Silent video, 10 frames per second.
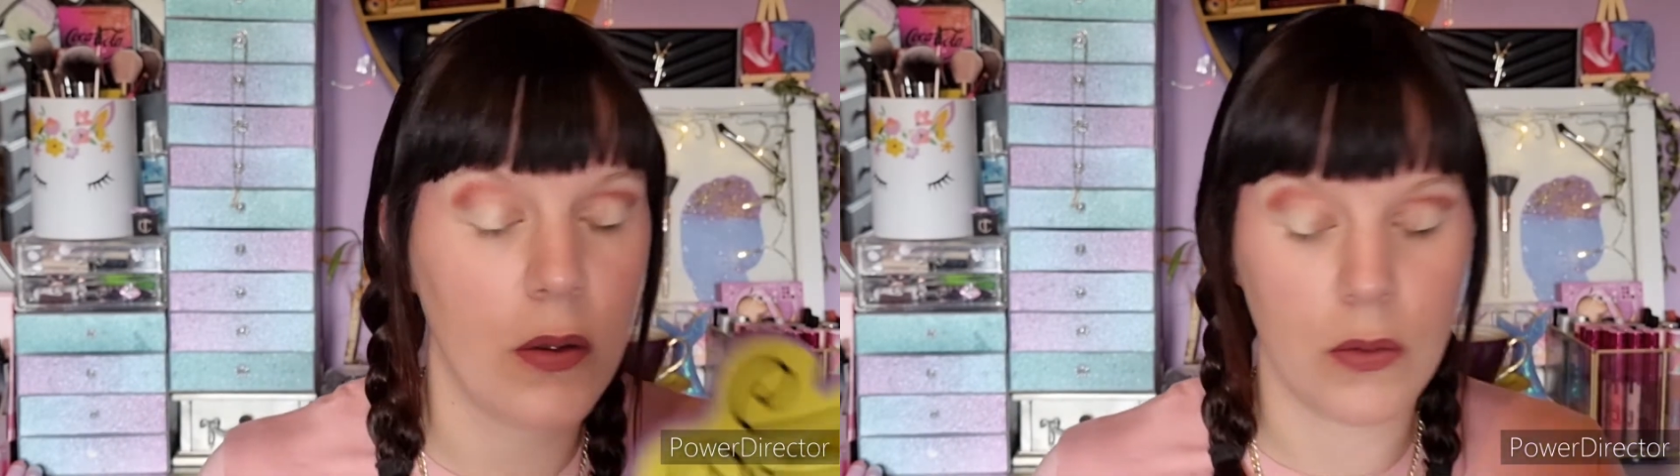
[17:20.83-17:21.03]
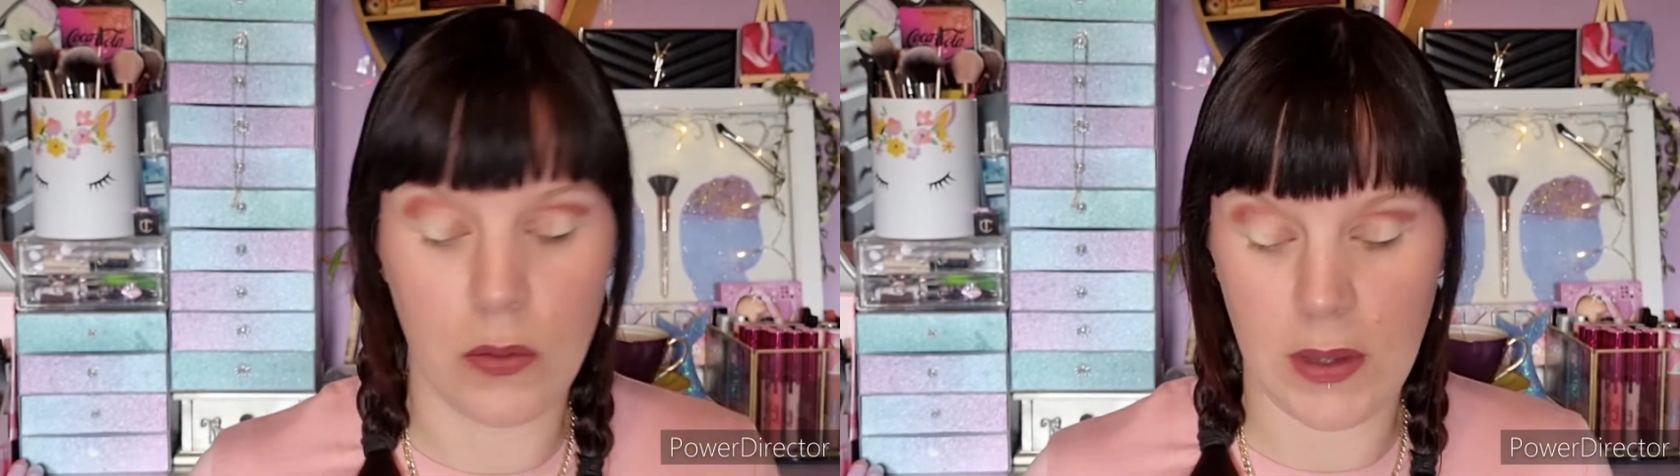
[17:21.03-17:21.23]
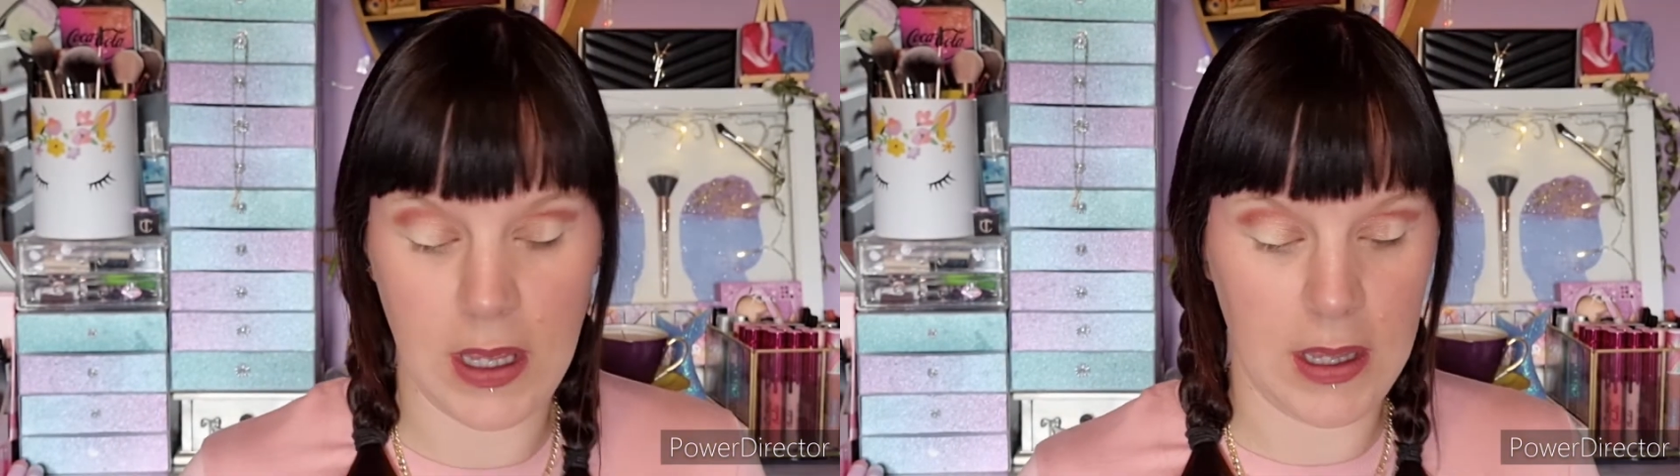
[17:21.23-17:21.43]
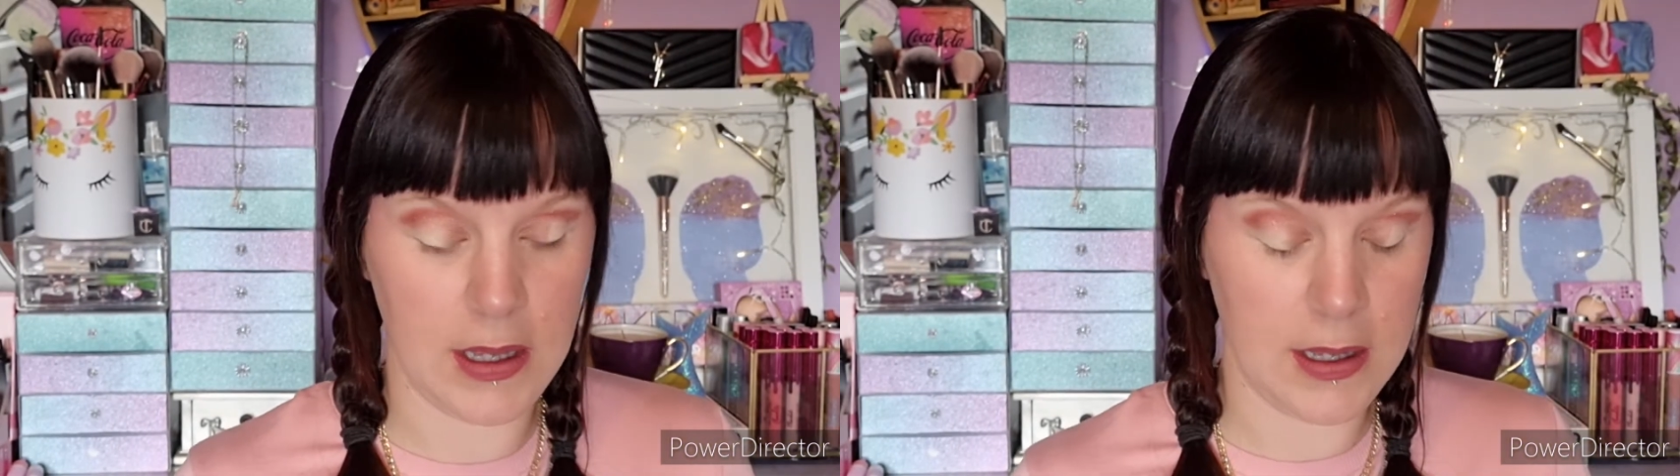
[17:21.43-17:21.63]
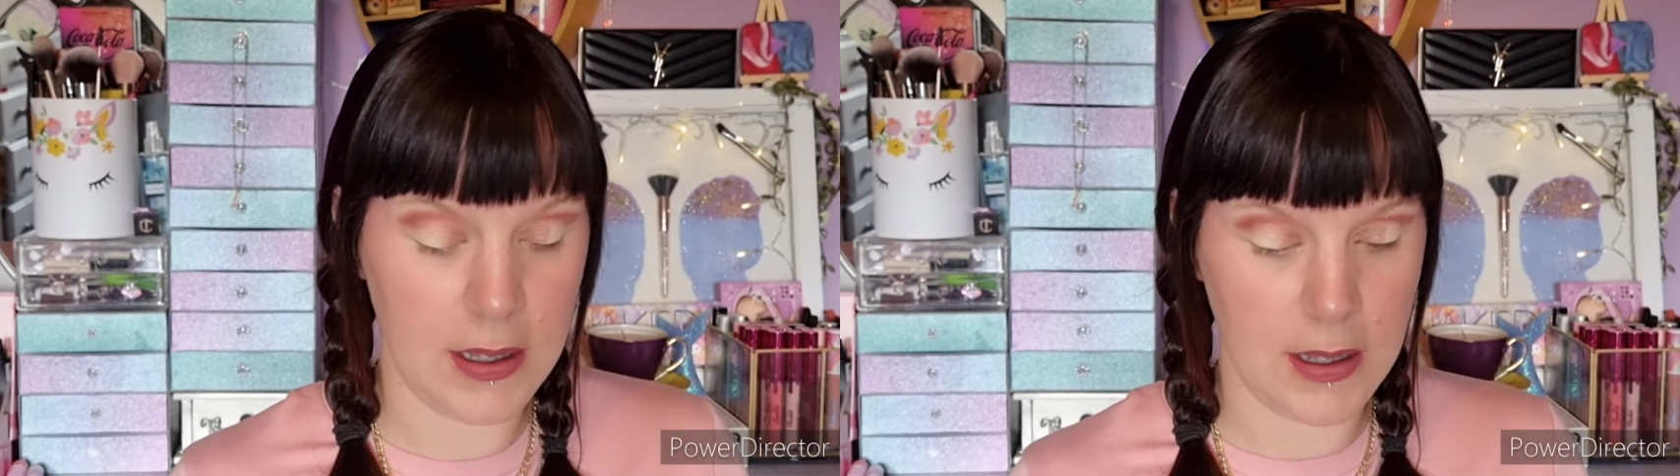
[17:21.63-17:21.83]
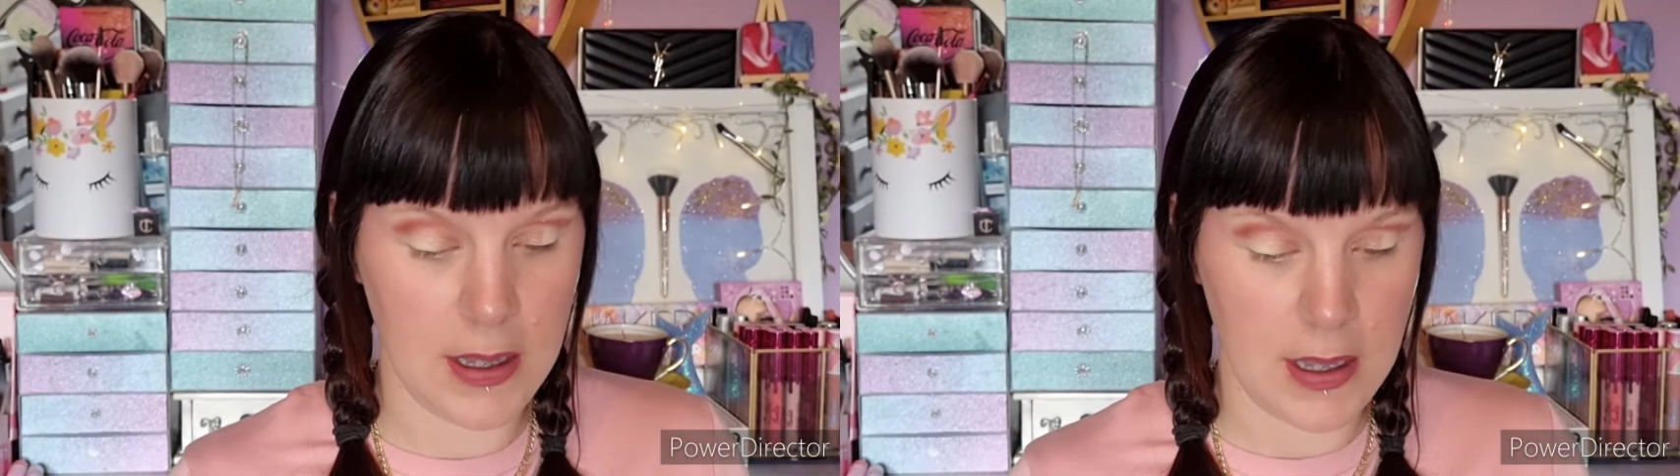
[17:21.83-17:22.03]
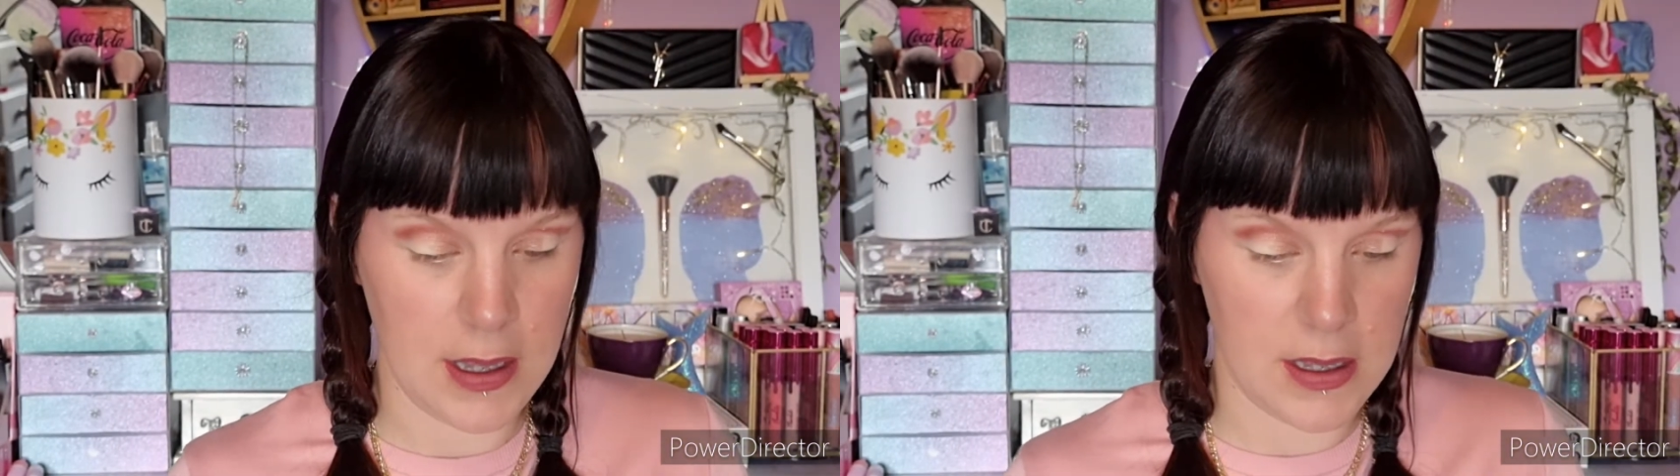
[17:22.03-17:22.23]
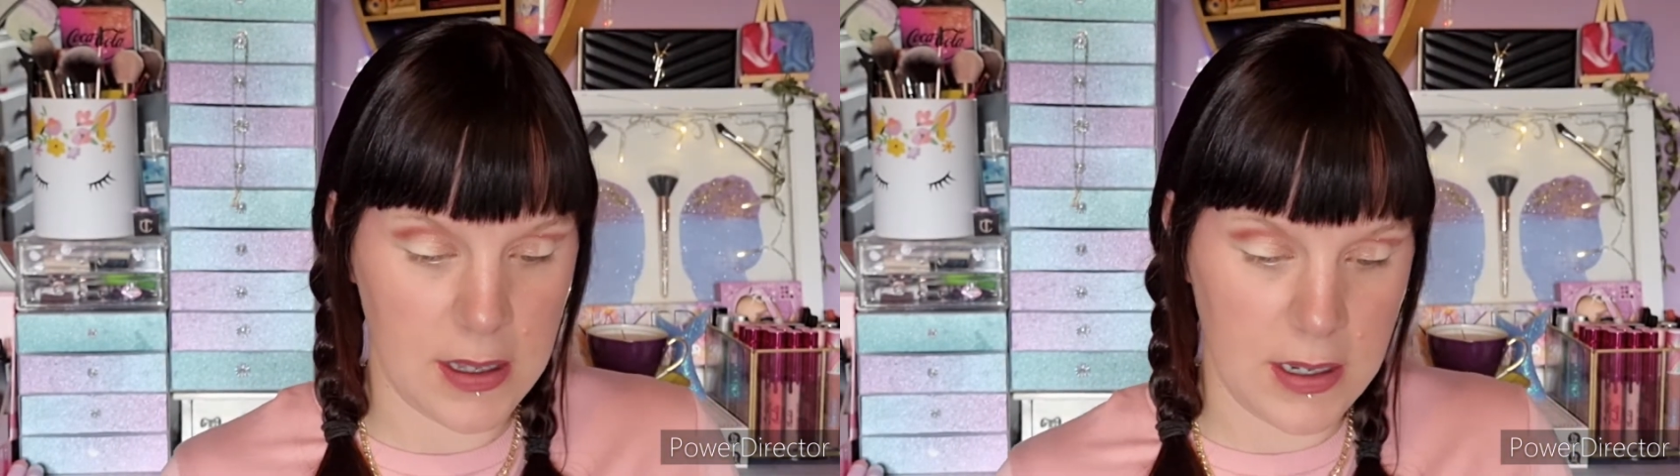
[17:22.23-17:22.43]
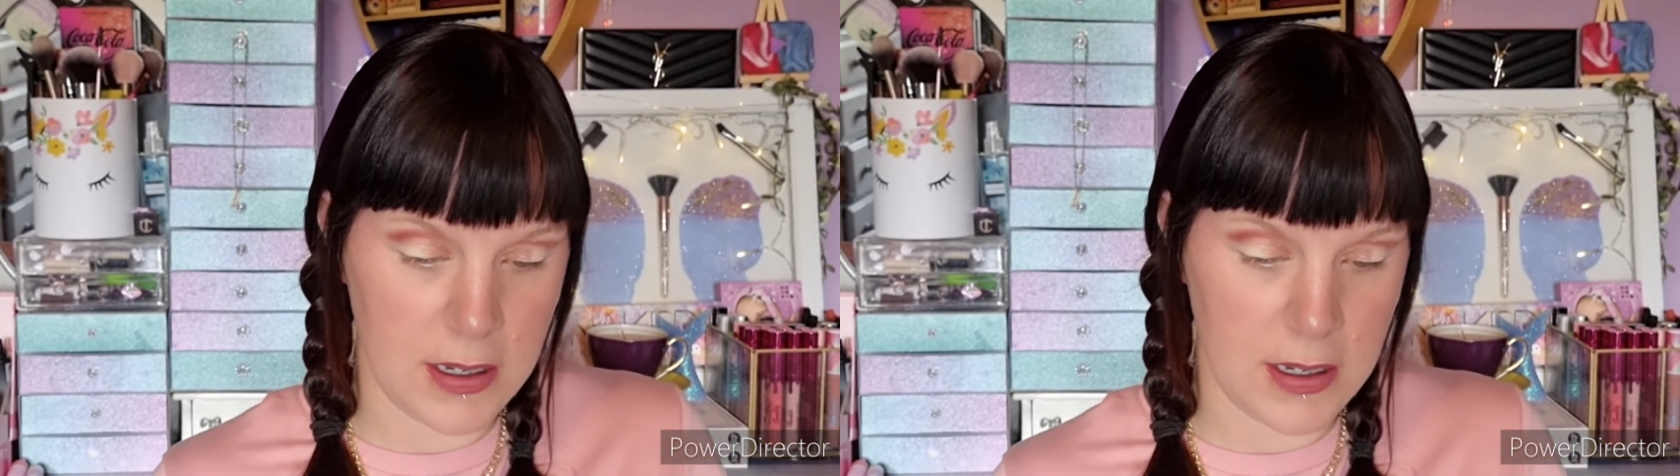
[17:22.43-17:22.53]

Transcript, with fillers: Okay, and